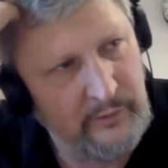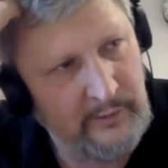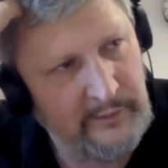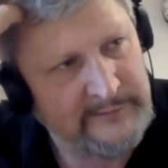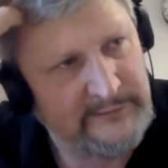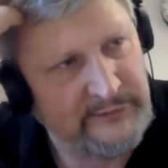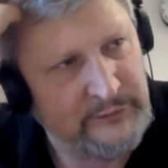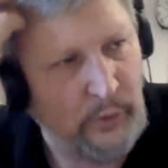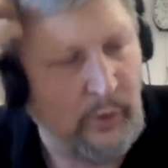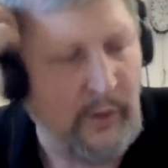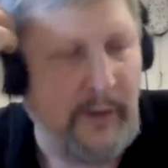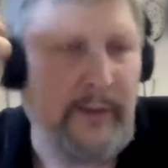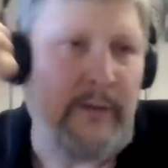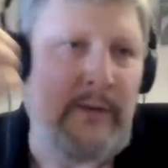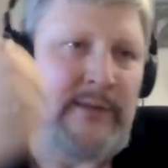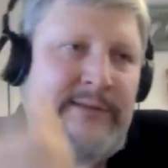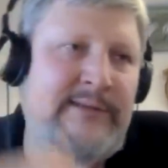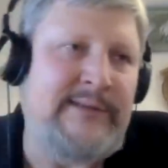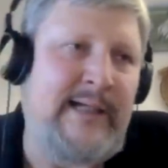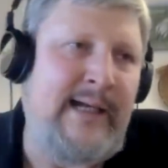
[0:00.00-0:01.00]
in
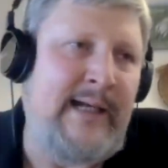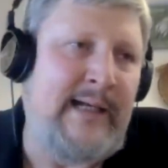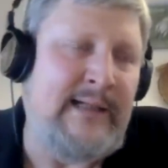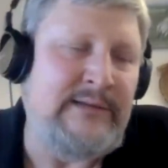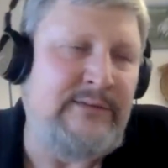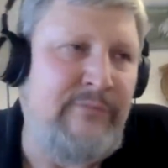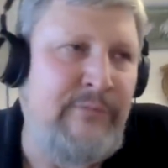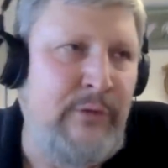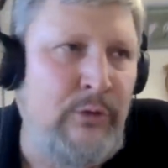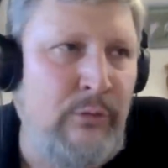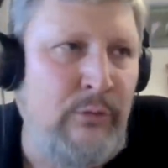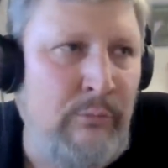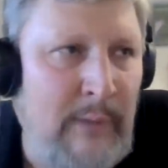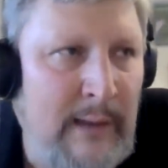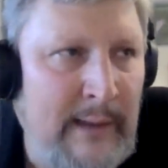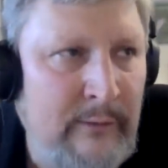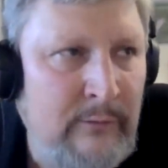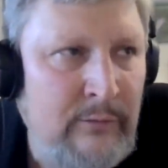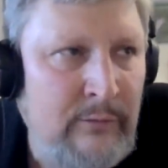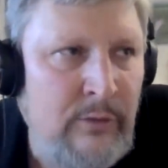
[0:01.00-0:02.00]
soils that has few
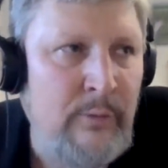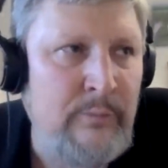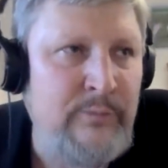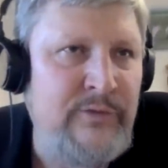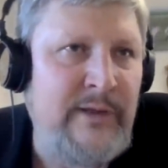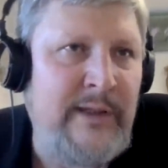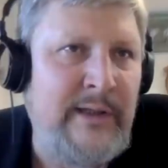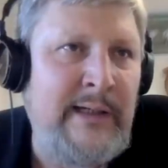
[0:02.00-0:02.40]
microbes